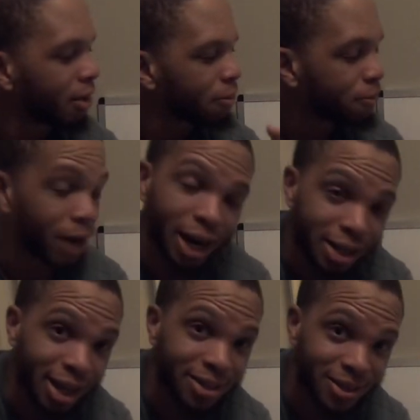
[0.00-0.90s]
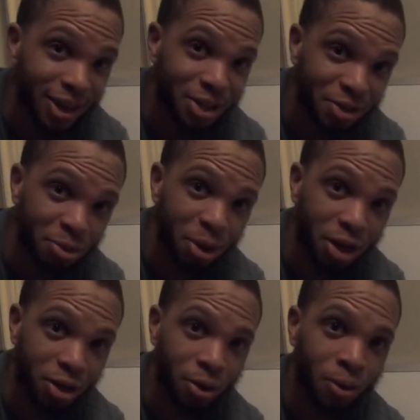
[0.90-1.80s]
find that section of the
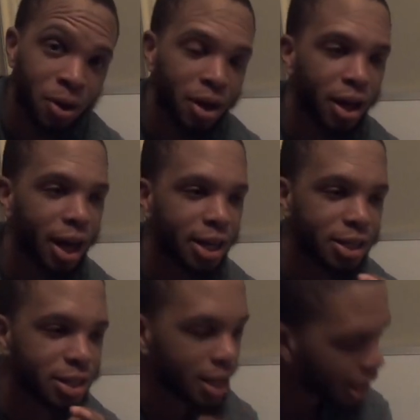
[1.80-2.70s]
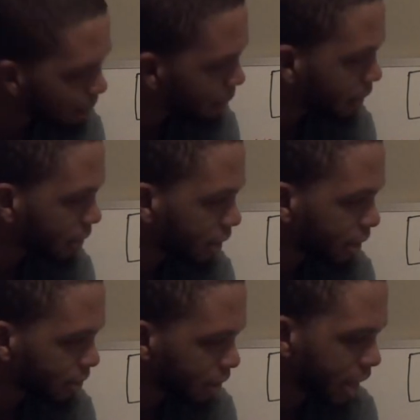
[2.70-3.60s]
menu, and typically
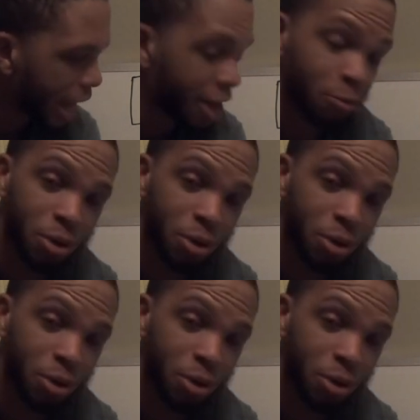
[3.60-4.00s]
they're gonna have